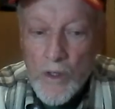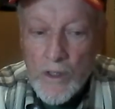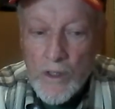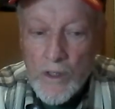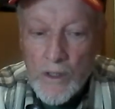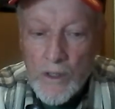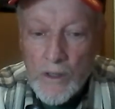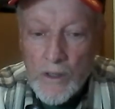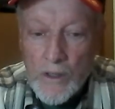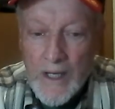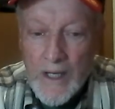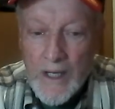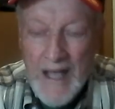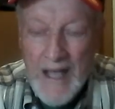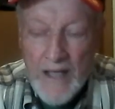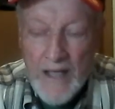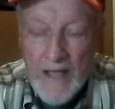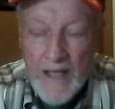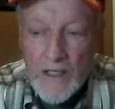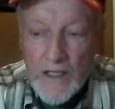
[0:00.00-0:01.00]
uh, I
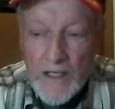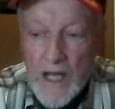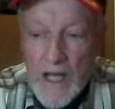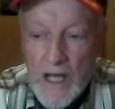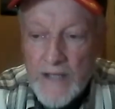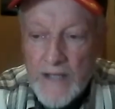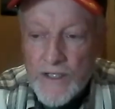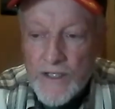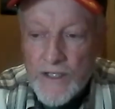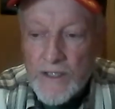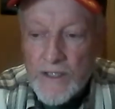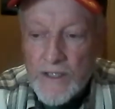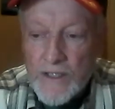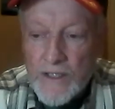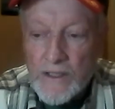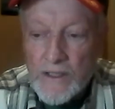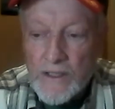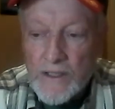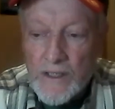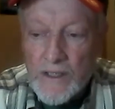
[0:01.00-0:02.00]
analyzed it,
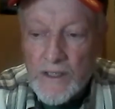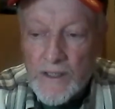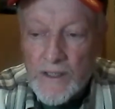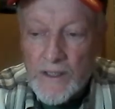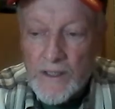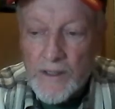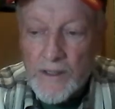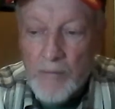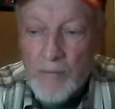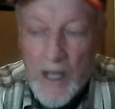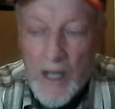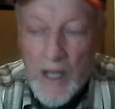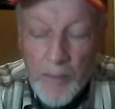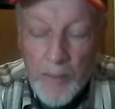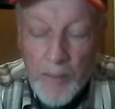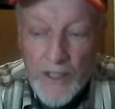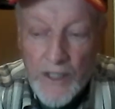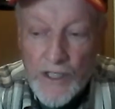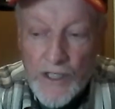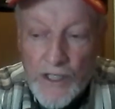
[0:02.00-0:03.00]
and uh, in my
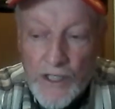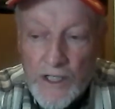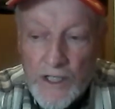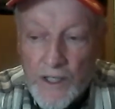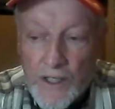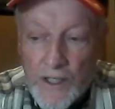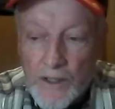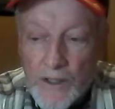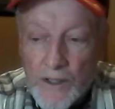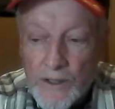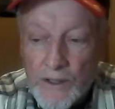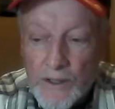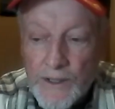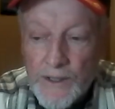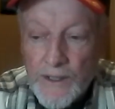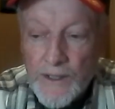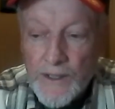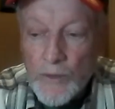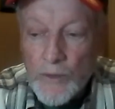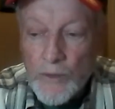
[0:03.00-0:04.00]
opinion, uh,
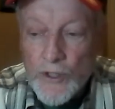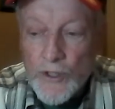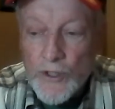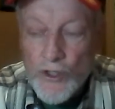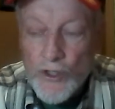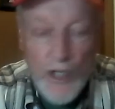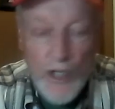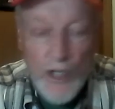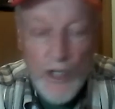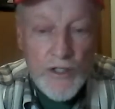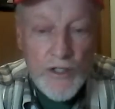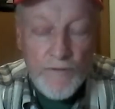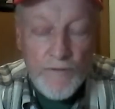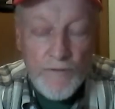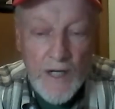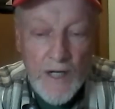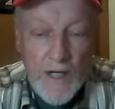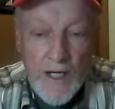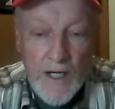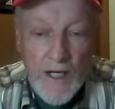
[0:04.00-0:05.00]
it was
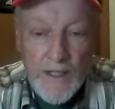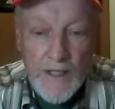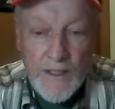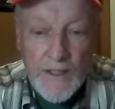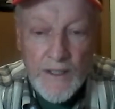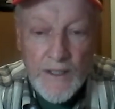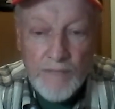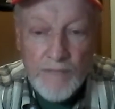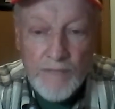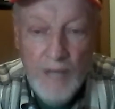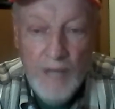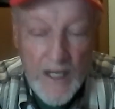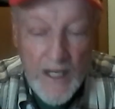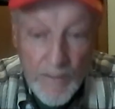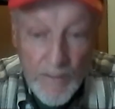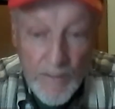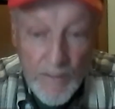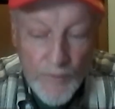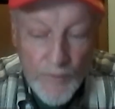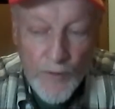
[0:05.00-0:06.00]
justified and
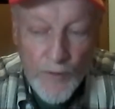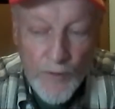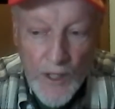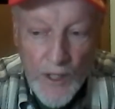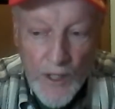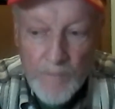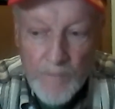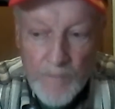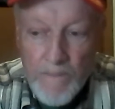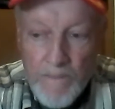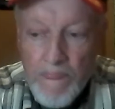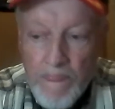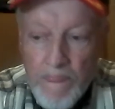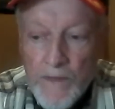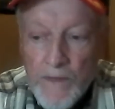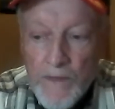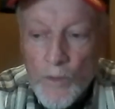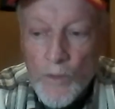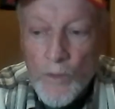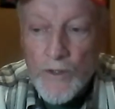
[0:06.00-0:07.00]
fighting for freedom,
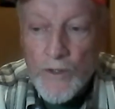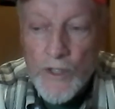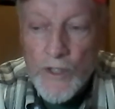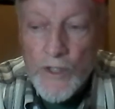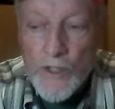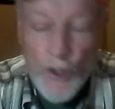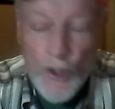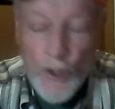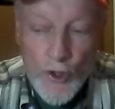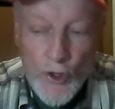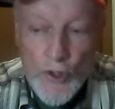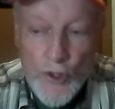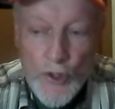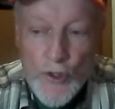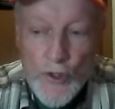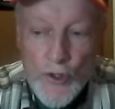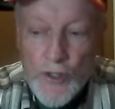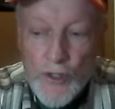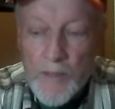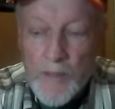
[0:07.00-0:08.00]
whether it's yours
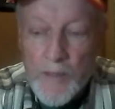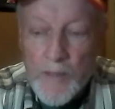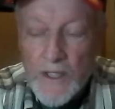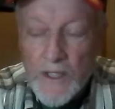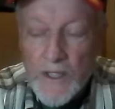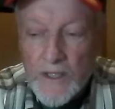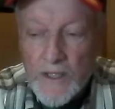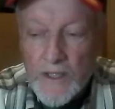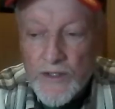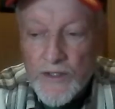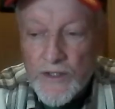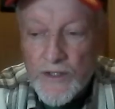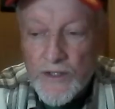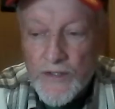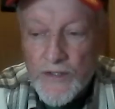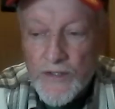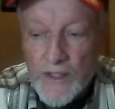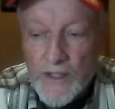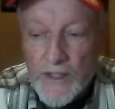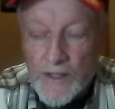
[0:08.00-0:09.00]
or somebody
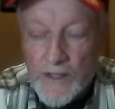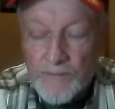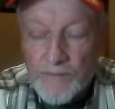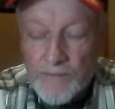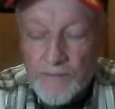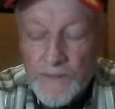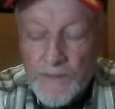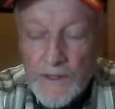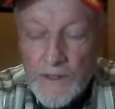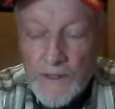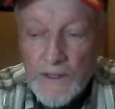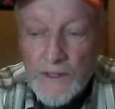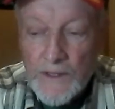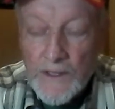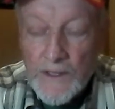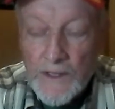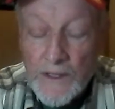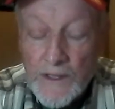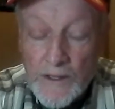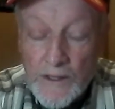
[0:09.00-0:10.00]
else's.
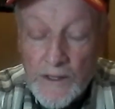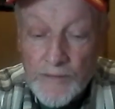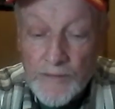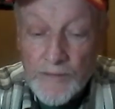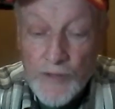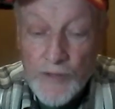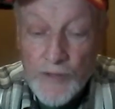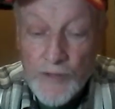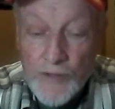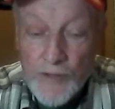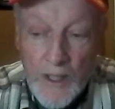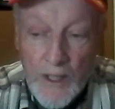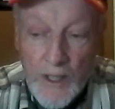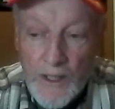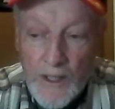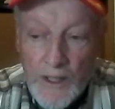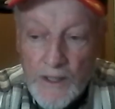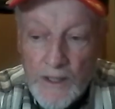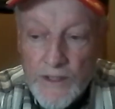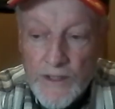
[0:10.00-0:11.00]
to
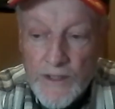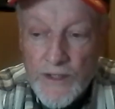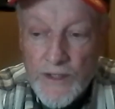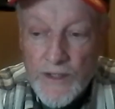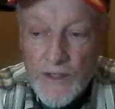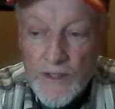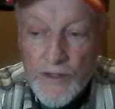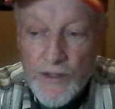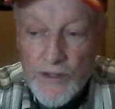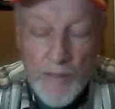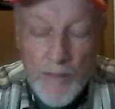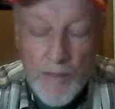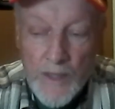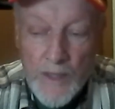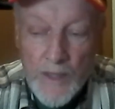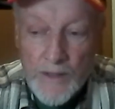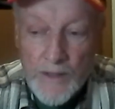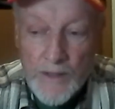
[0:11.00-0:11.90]
me, is something that